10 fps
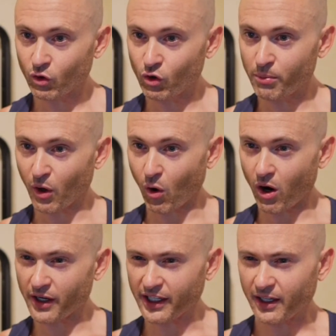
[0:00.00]
Uber
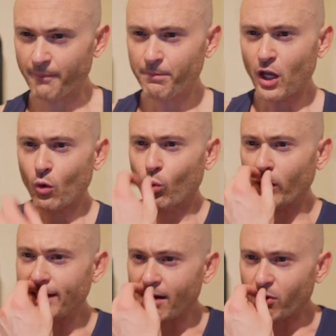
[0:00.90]
Augie,
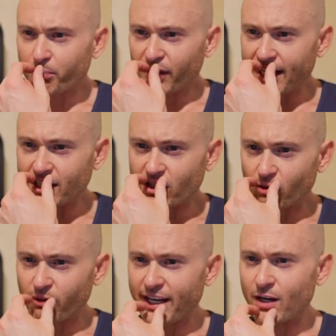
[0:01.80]
would they replace the
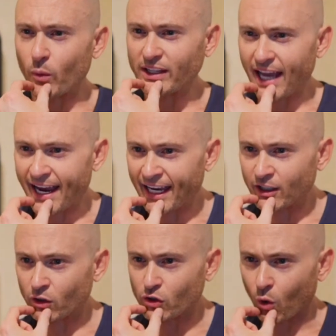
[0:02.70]
ring with the
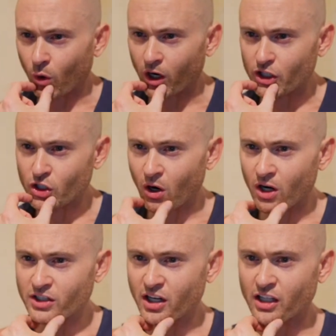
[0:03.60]
handles or
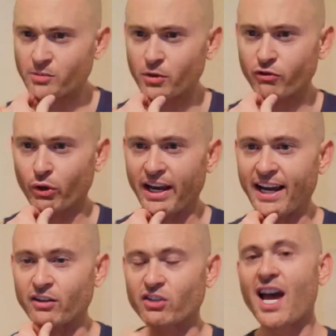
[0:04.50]
charge customers for the
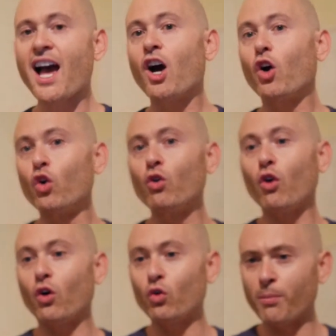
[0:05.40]
handles?
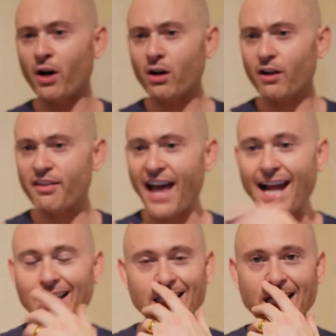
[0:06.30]
Uber,
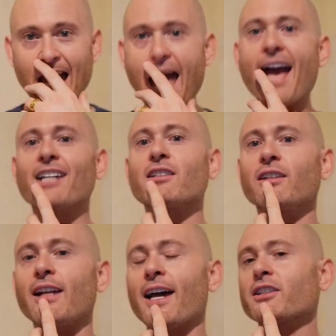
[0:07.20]
that is an
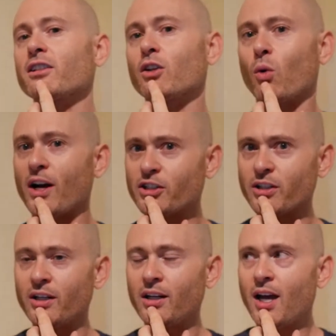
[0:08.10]
excellent
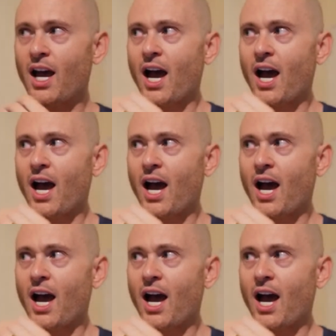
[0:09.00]
question.